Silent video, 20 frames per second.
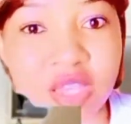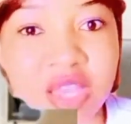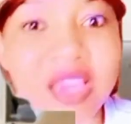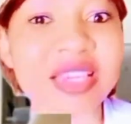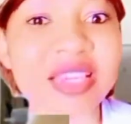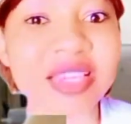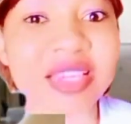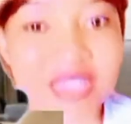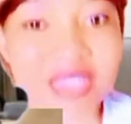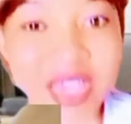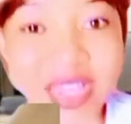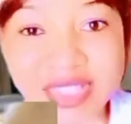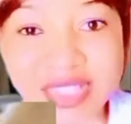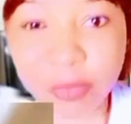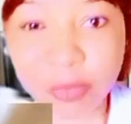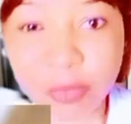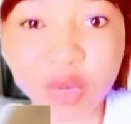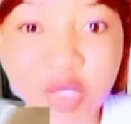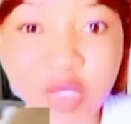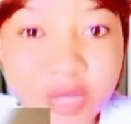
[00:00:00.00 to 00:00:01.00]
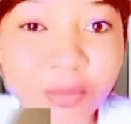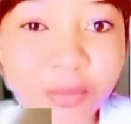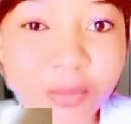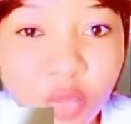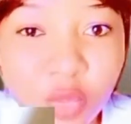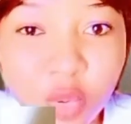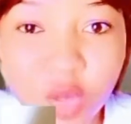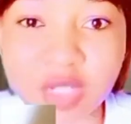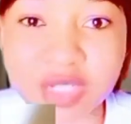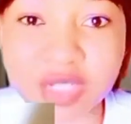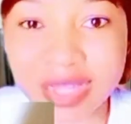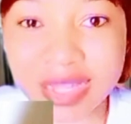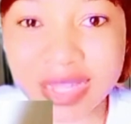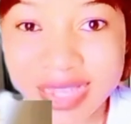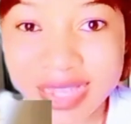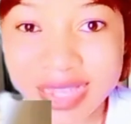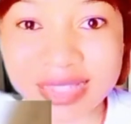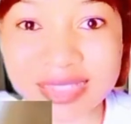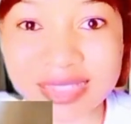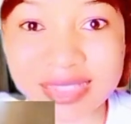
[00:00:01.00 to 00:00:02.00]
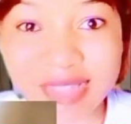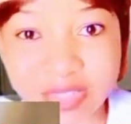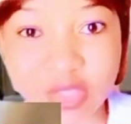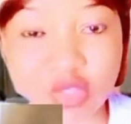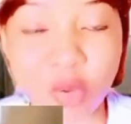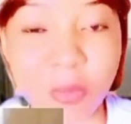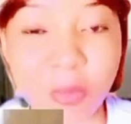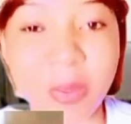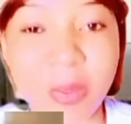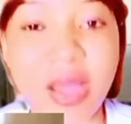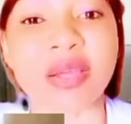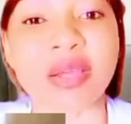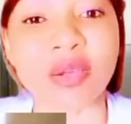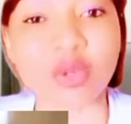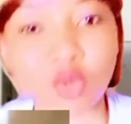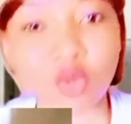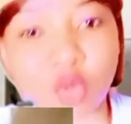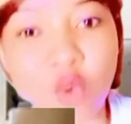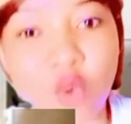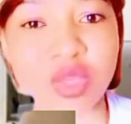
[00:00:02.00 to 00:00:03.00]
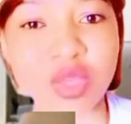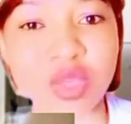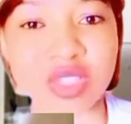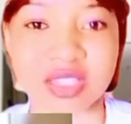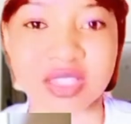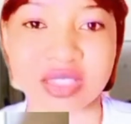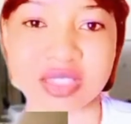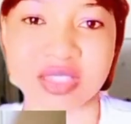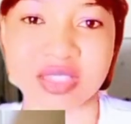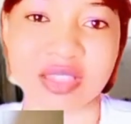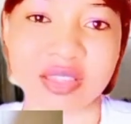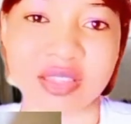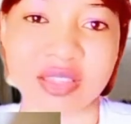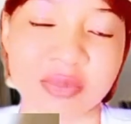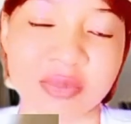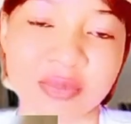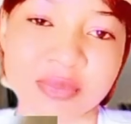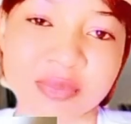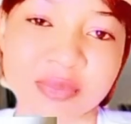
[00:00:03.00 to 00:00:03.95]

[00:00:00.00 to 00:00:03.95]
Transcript: Role after role, played for attention, for image,